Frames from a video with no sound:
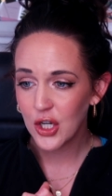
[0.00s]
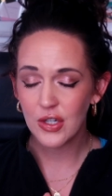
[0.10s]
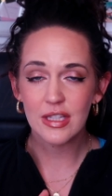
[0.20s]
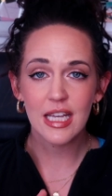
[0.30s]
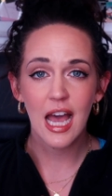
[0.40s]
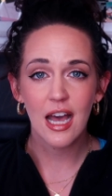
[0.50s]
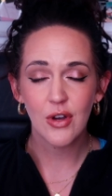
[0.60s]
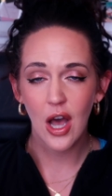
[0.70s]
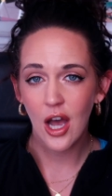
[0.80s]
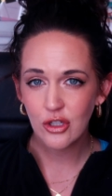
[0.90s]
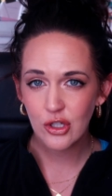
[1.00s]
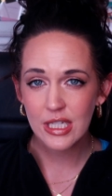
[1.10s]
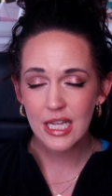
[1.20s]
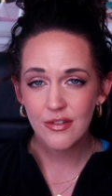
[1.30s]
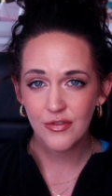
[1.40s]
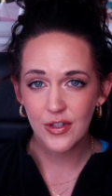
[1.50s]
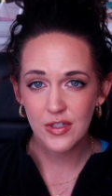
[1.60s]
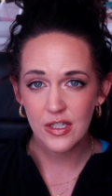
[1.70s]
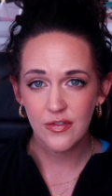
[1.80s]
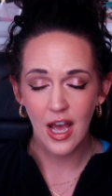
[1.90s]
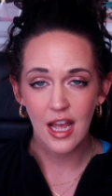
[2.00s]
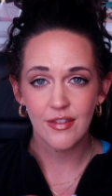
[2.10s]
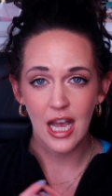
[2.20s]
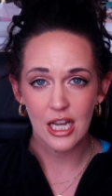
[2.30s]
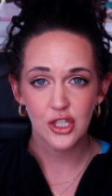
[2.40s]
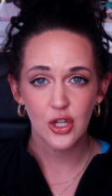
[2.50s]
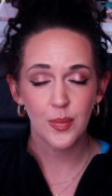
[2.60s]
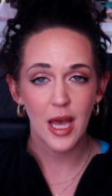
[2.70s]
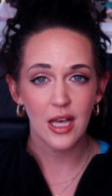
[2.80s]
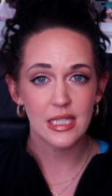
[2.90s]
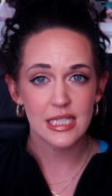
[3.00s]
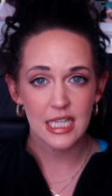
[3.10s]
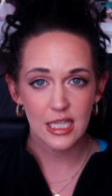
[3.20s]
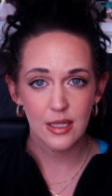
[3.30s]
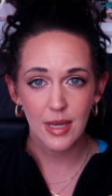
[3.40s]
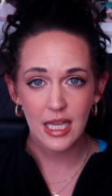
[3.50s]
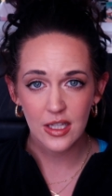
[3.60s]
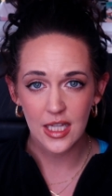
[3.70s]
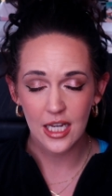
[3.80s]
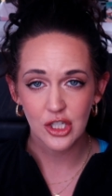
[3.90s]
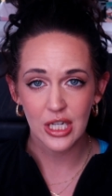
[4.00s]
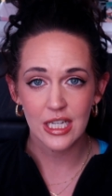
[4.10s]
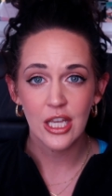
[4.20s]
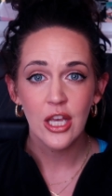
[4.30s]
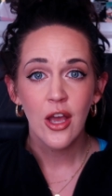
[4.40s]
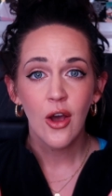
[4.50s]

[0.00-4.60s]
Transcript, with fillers: currently have 155 eyeshadow palettes in my collection.